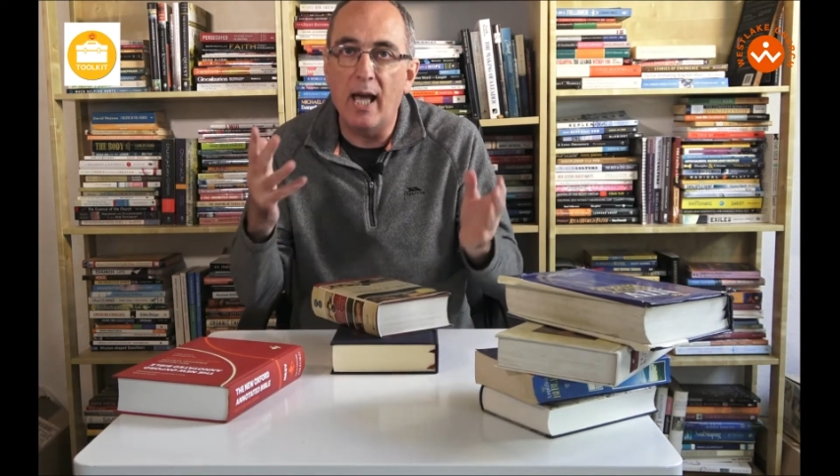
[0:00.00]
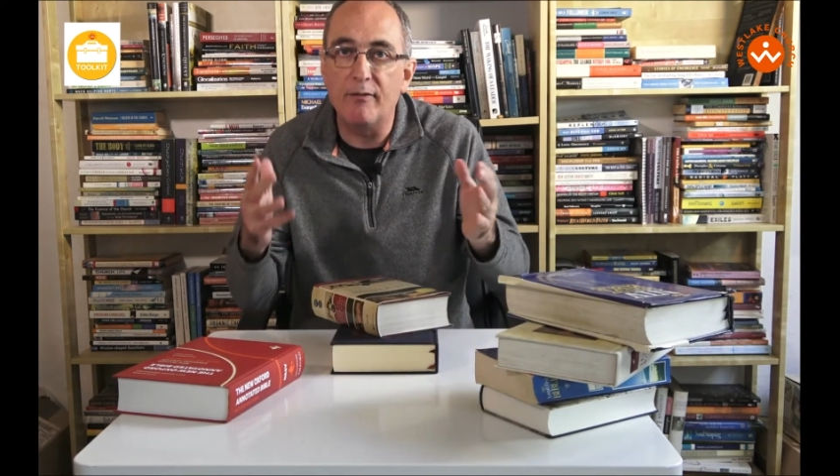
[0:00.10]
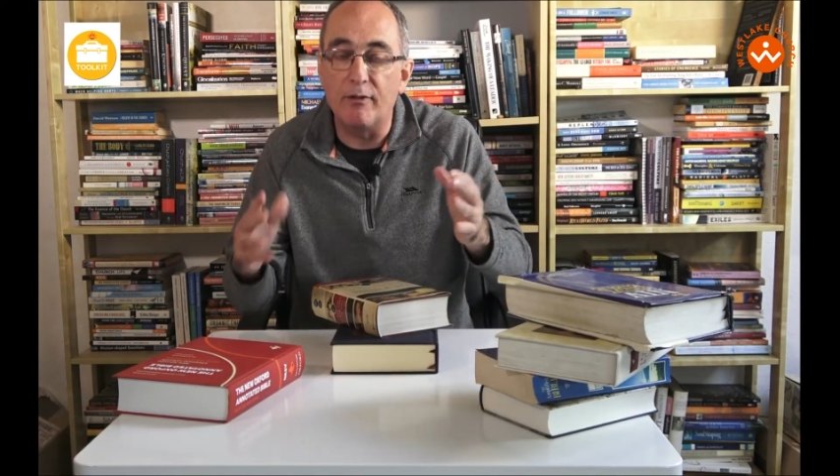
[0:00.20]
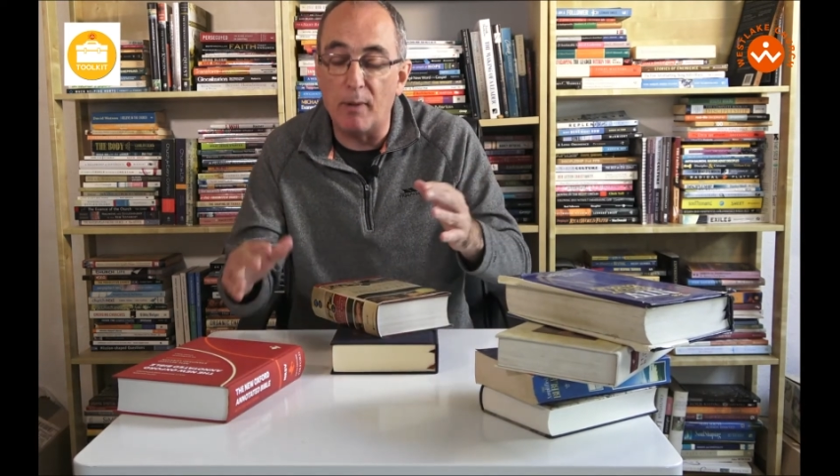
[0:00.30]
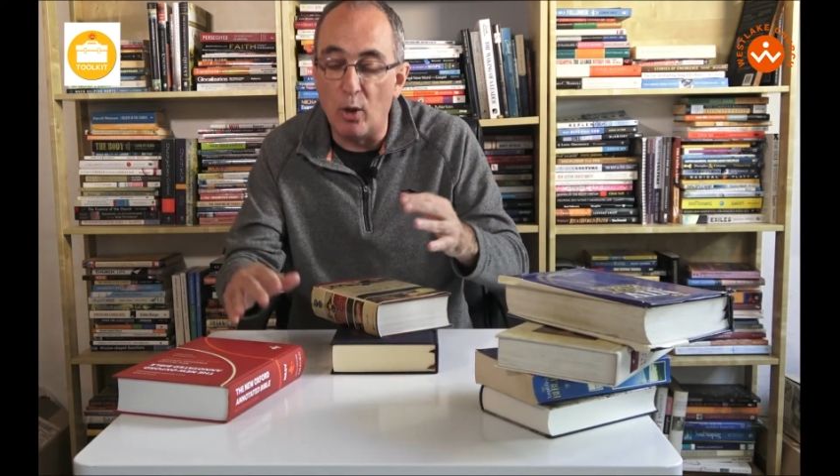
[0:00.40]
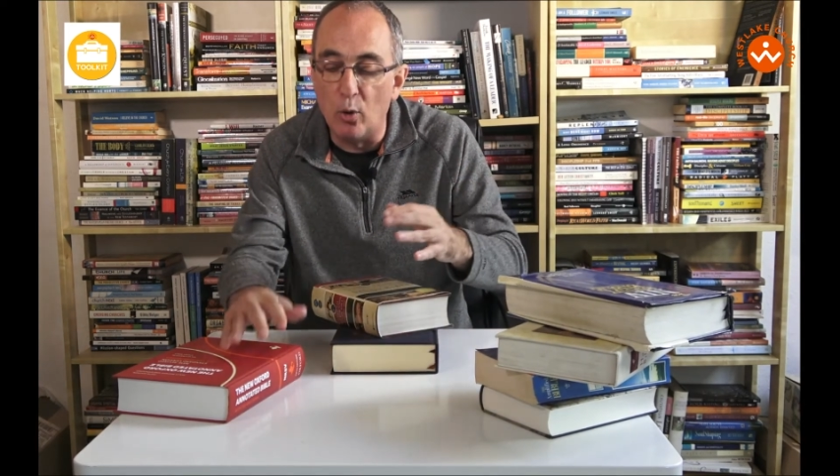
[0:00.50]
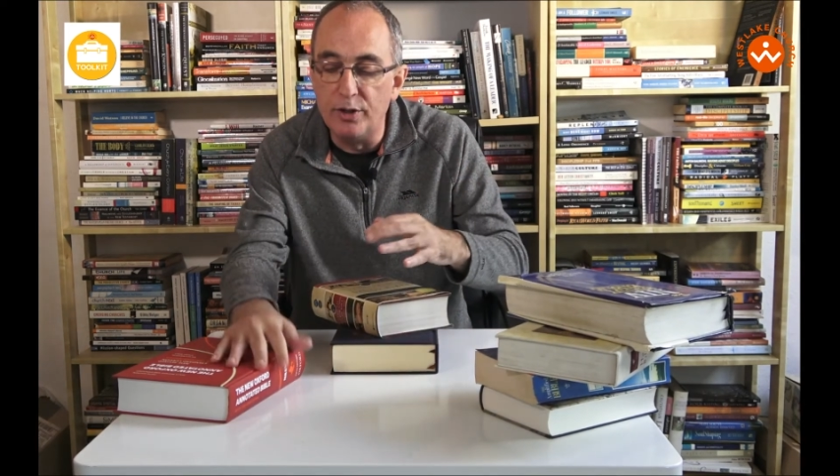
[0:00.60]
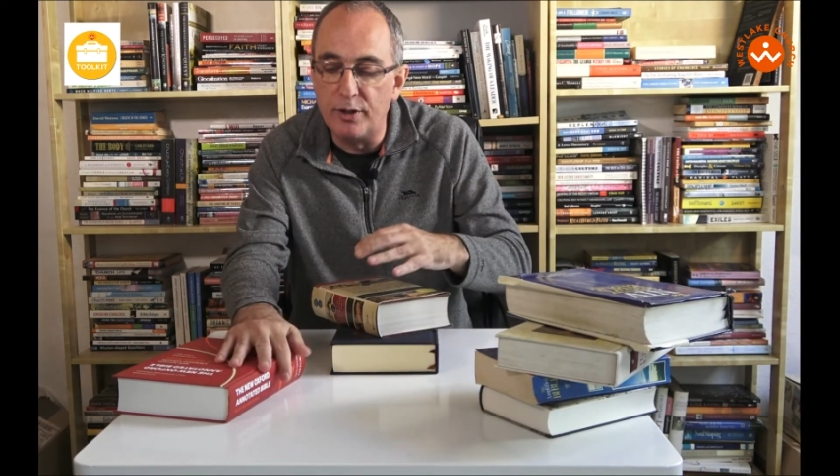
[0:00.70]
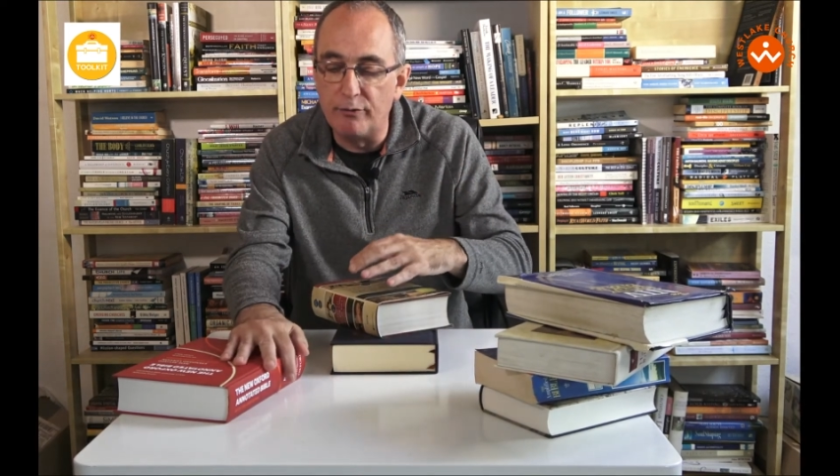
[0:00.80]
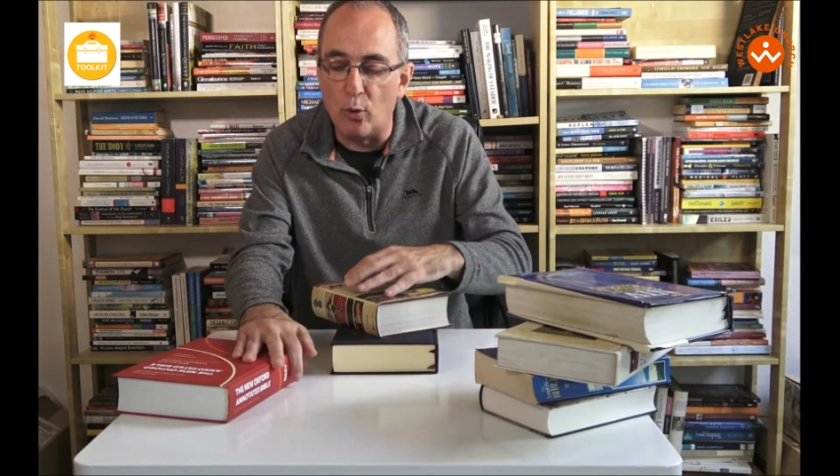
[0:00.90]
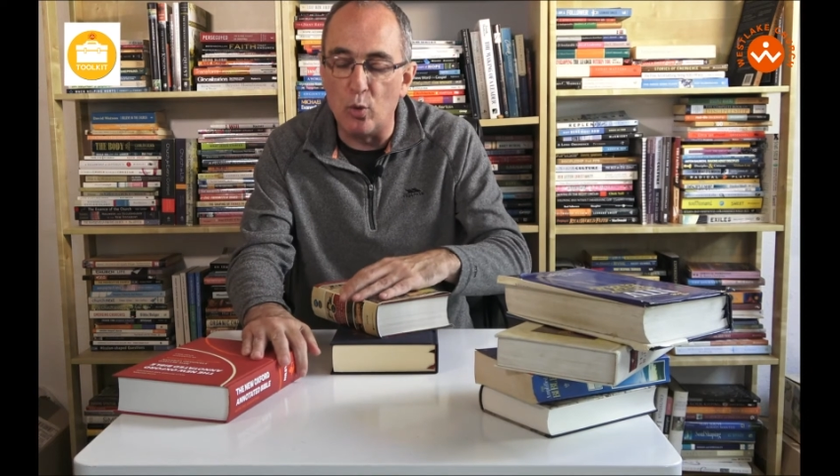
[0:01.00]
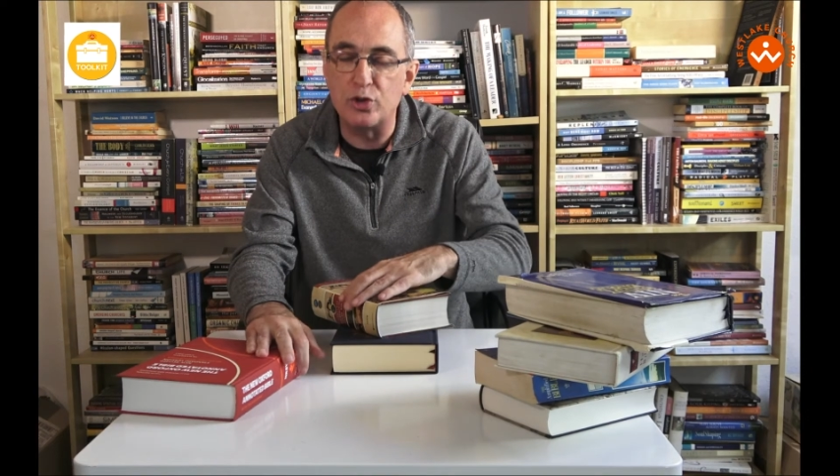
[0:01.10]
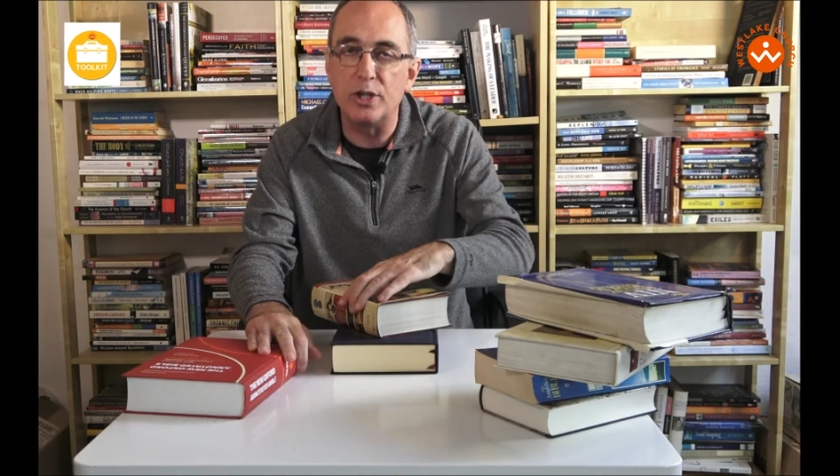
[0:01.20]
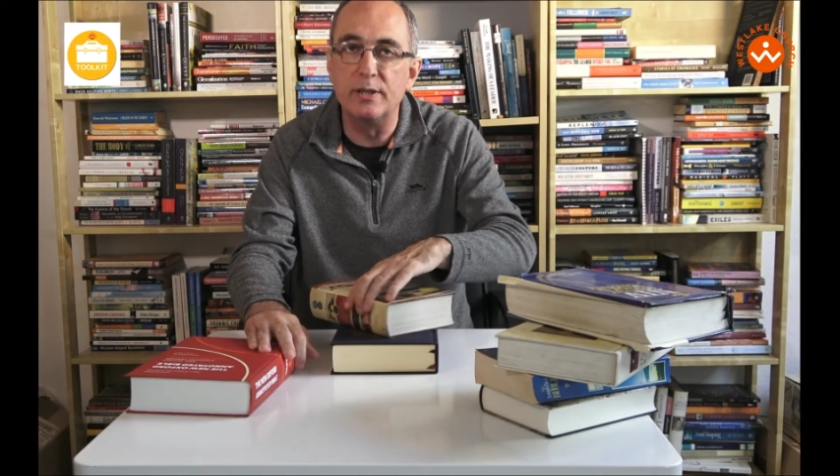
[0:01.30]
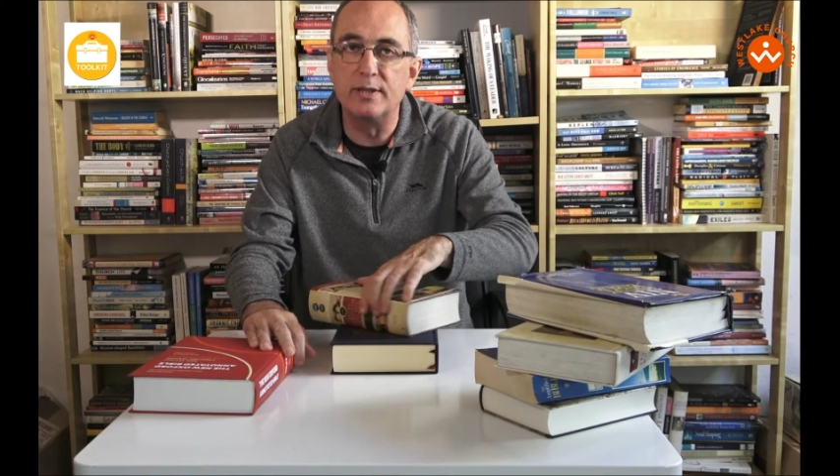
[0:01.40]
for my own
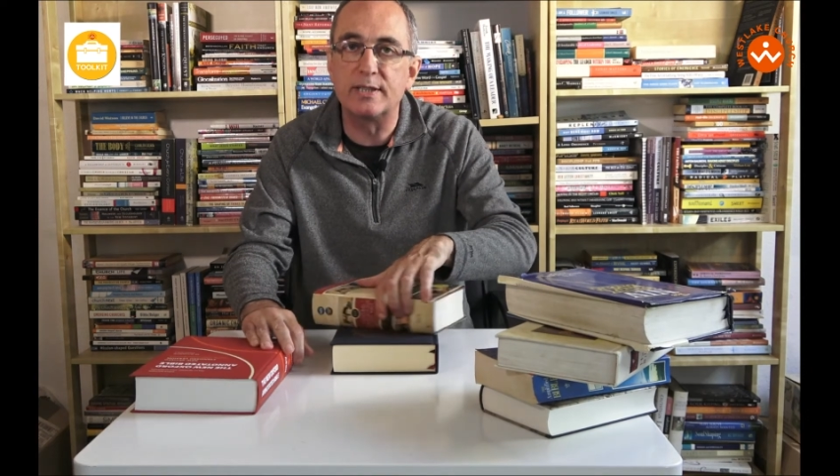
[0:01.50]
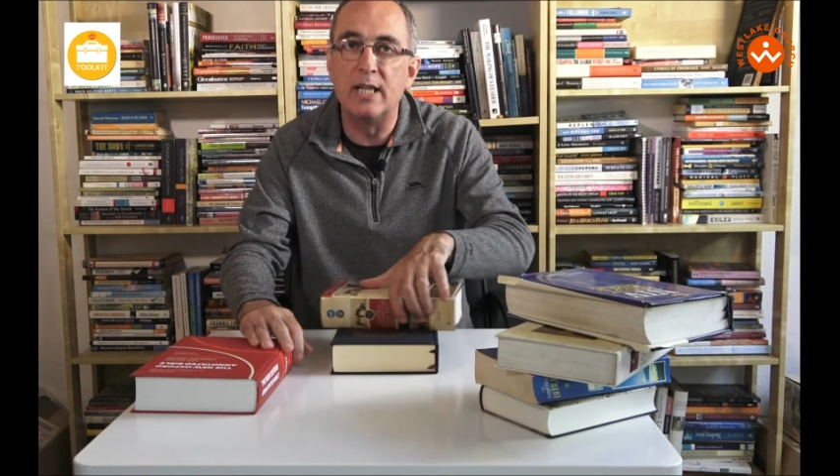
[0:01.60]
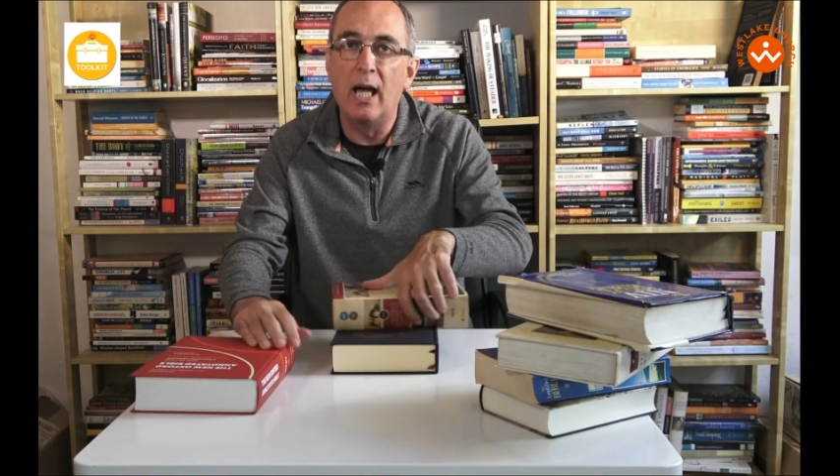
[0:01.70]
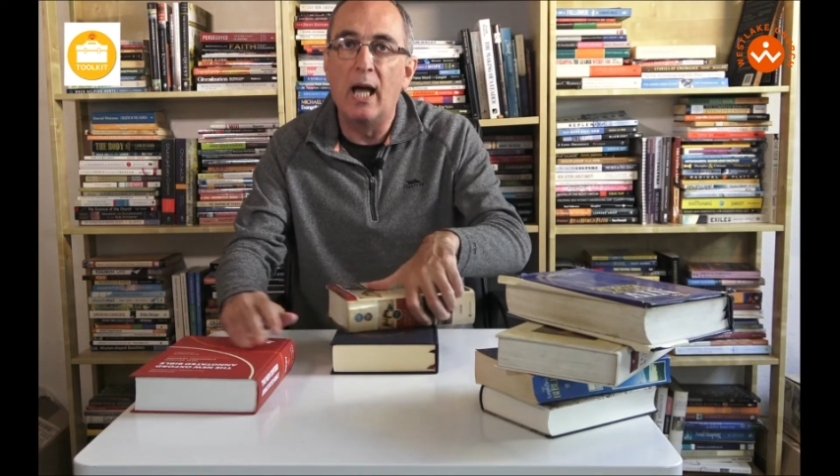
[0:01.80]
devotions